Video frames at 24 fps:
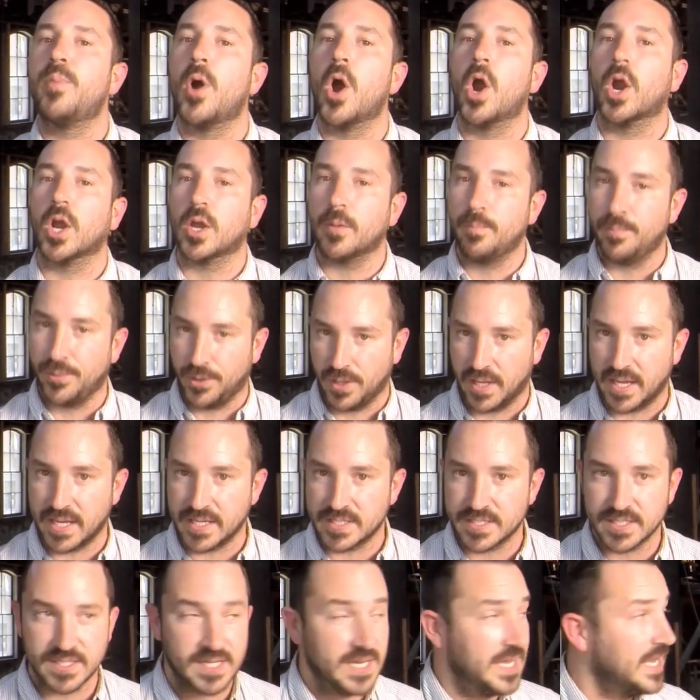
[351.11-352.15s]
Park
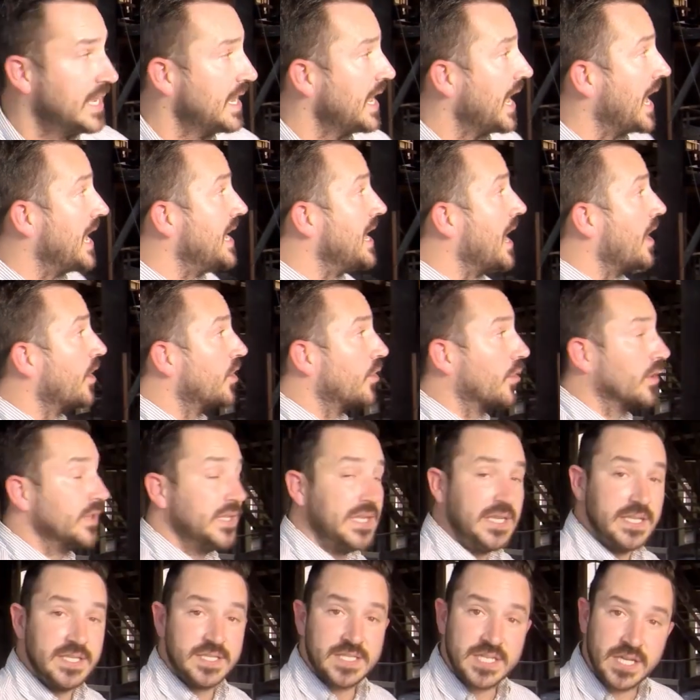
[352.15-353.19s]
Place. And now you're on
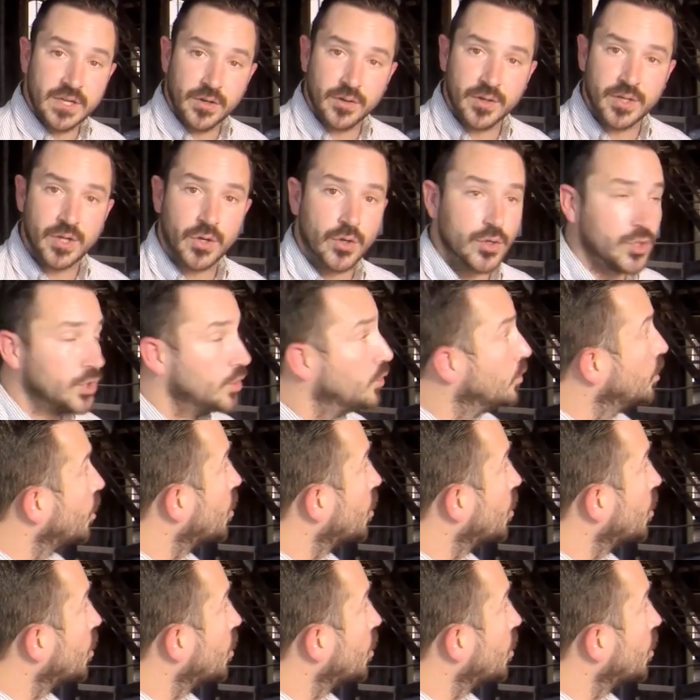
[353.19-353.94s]
the interior. You